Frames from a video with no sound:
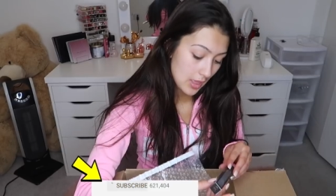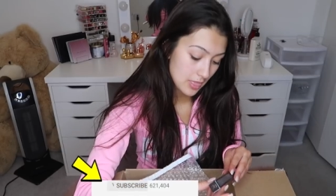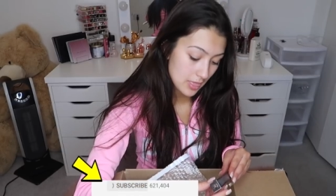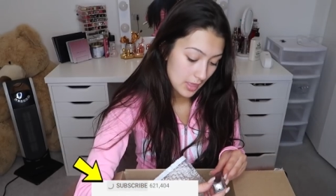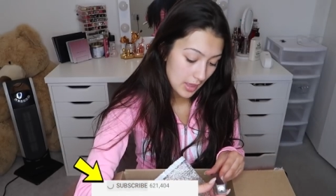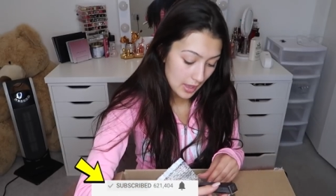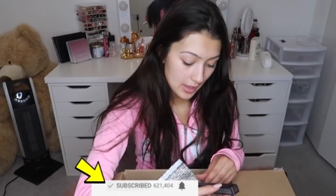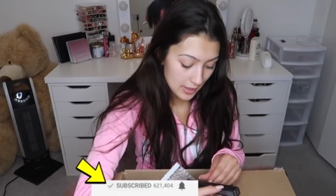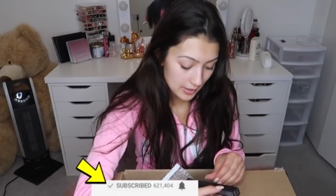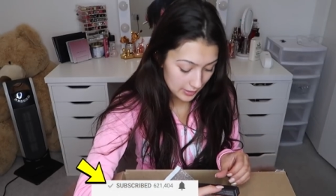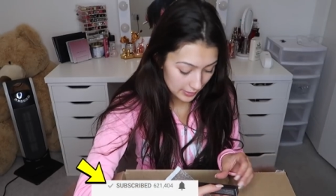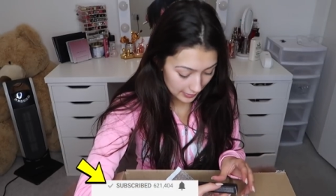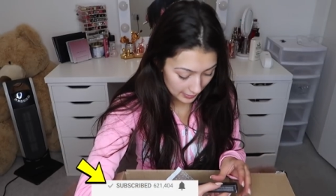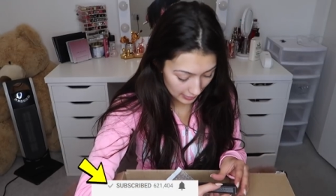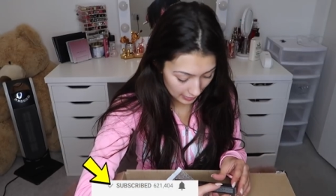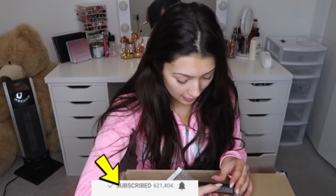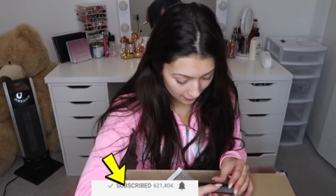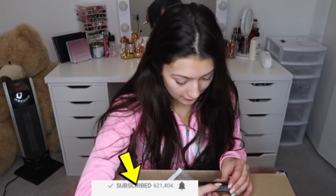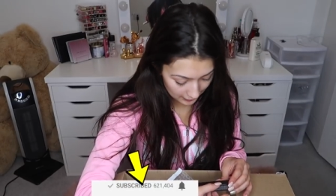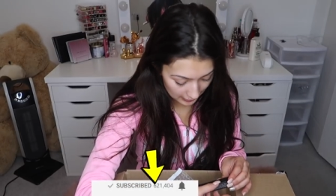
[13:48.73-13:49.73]
and then I
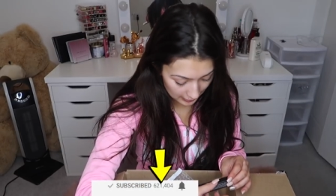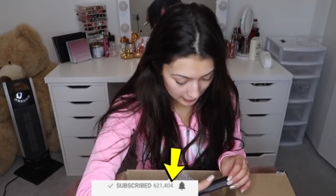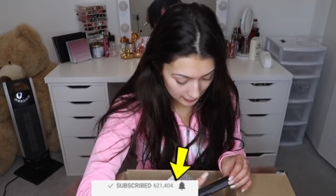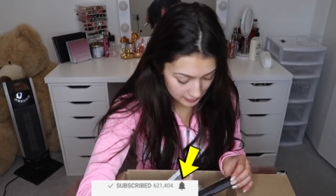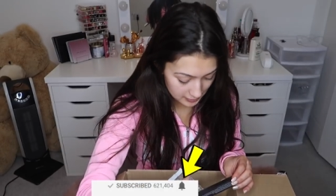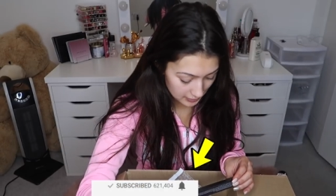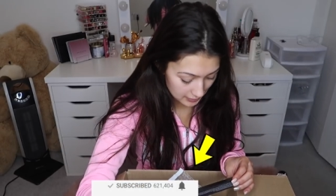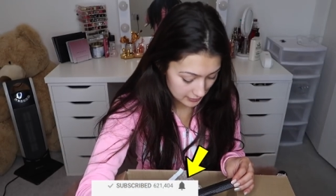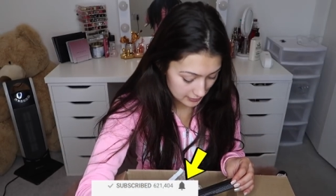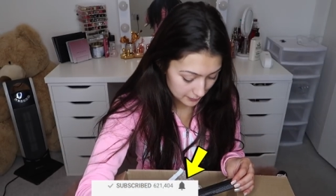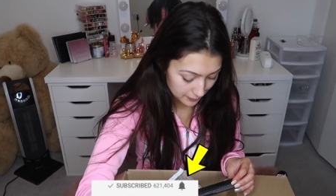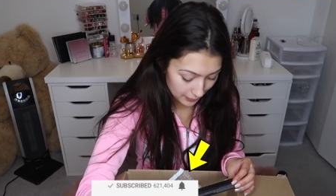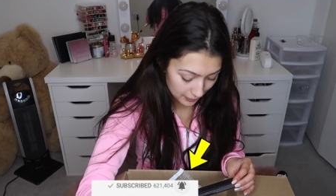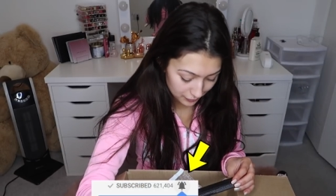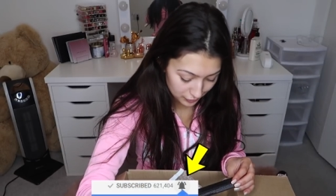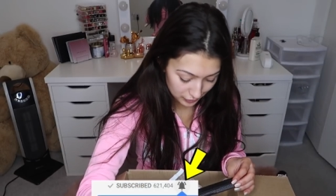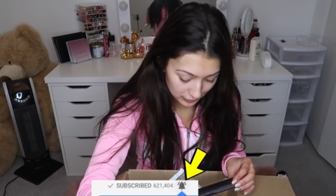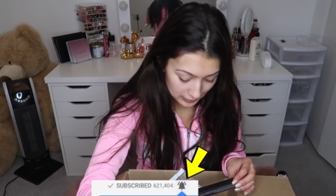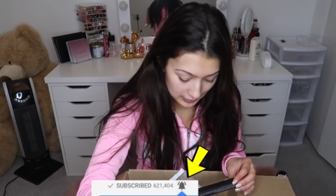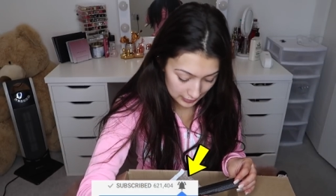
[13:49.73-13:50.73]
have an Anastasia
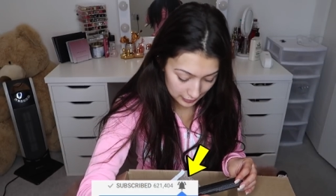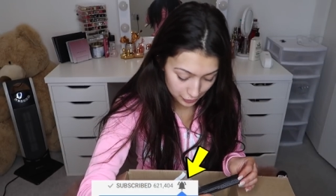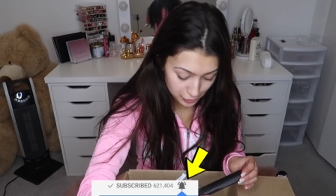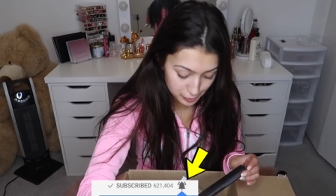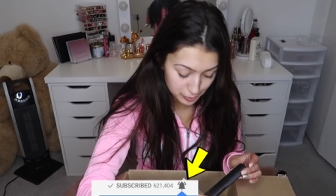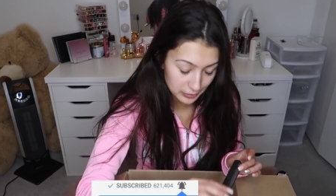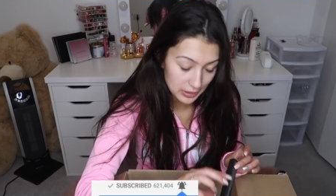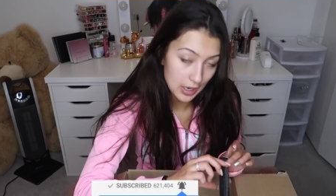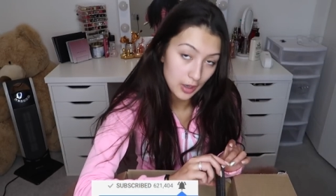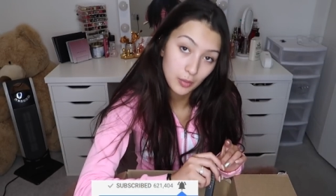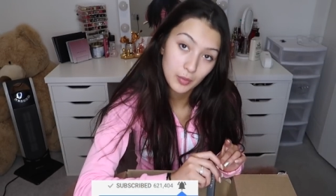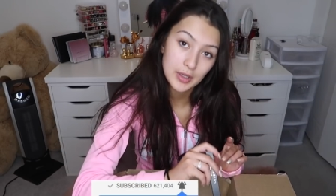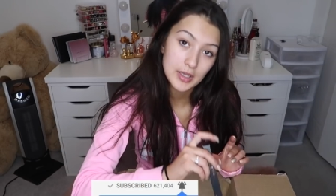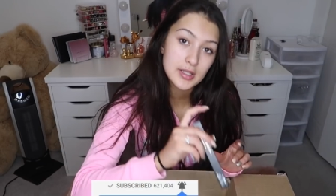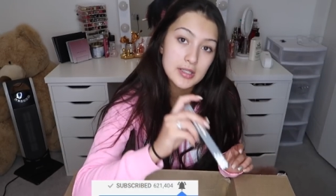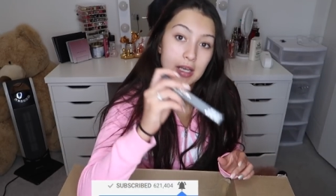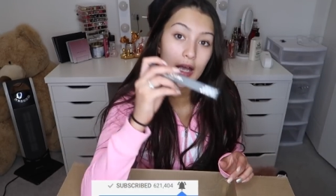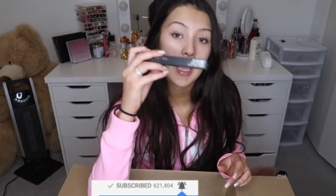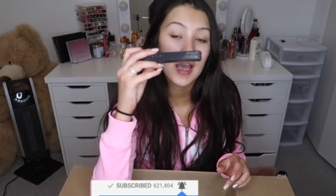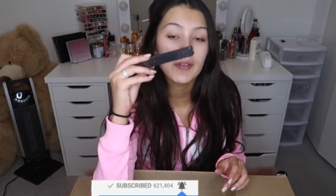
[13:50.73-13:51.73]
Beverly Hills Brow
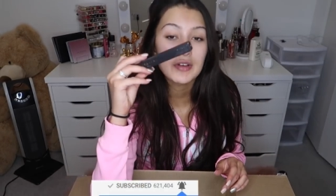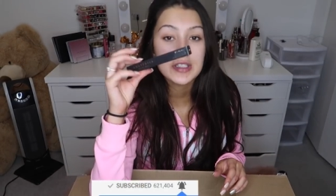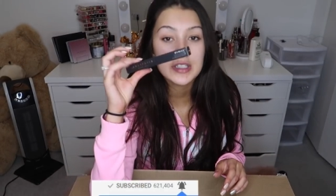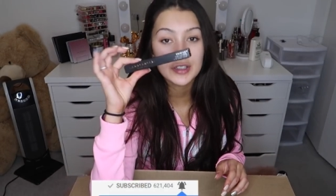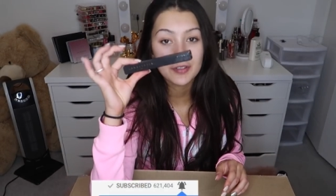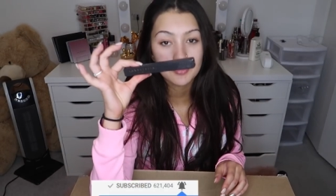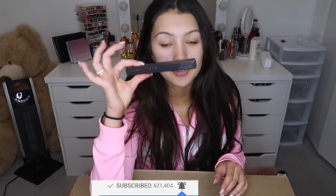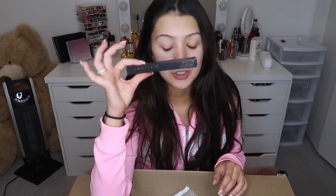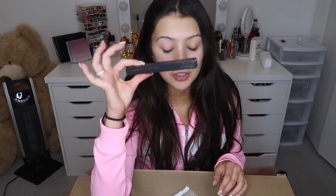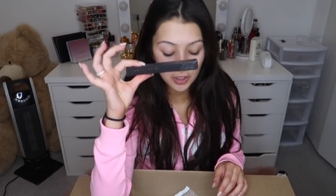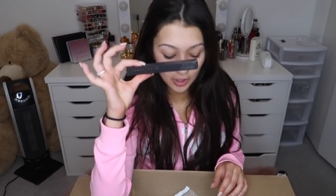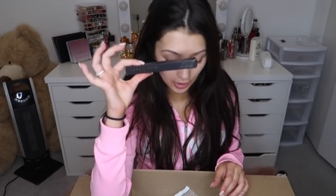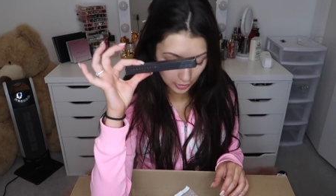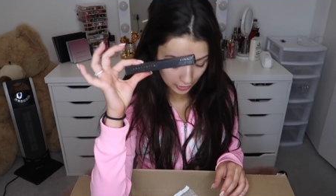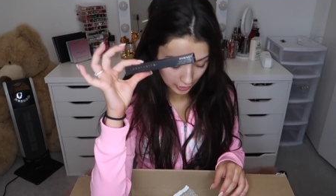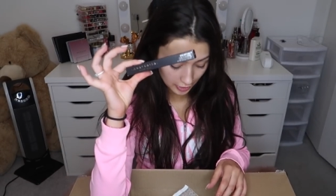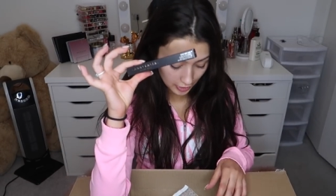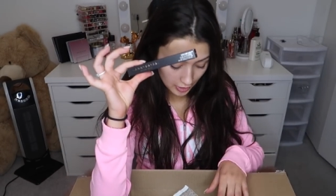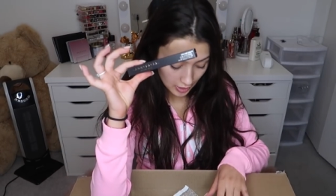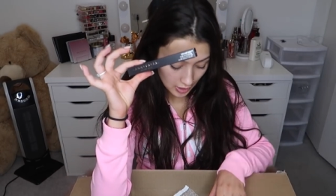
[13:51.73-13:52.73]
Wiz I have a different
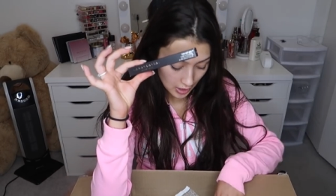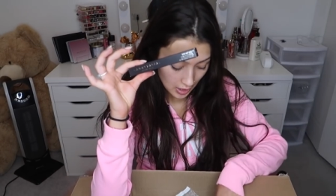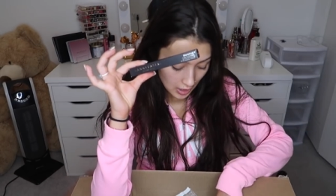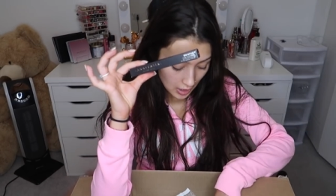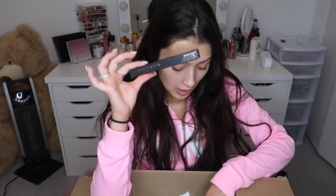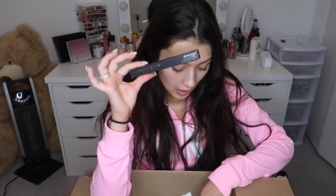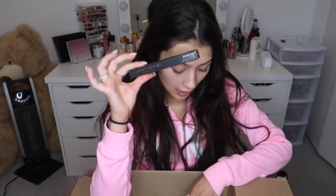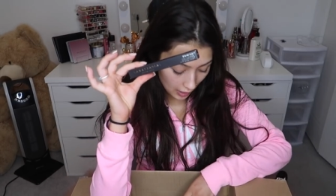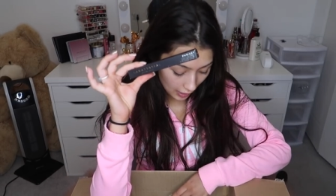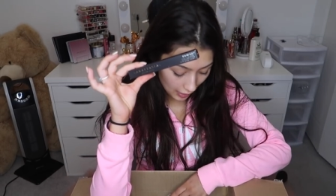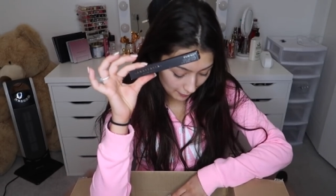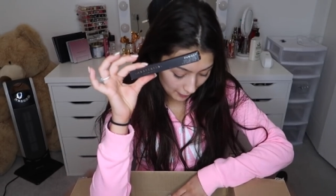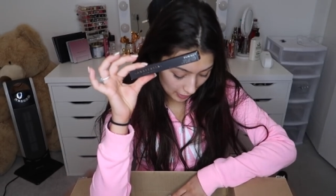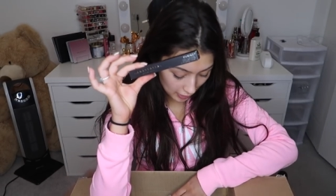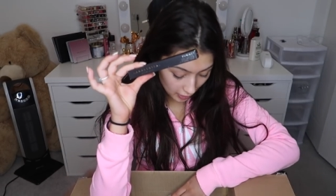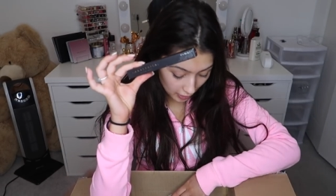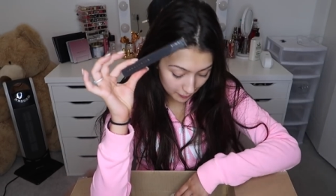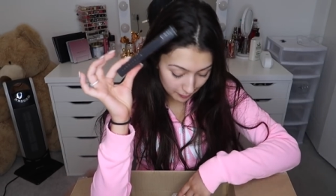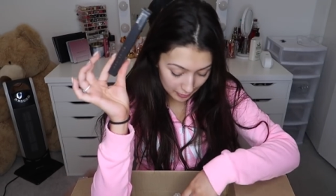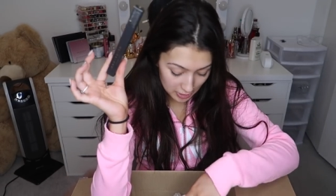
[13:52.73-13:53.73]
color um, I
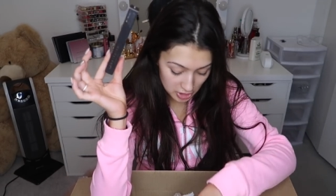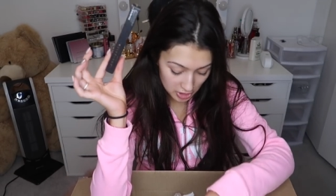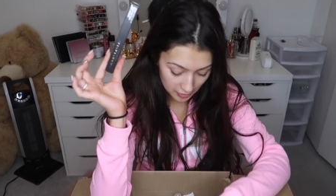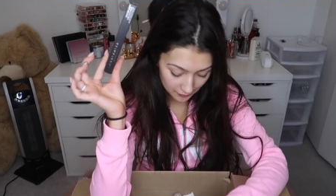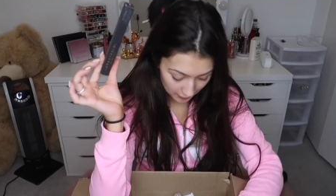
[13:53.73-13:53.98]
got a bunch of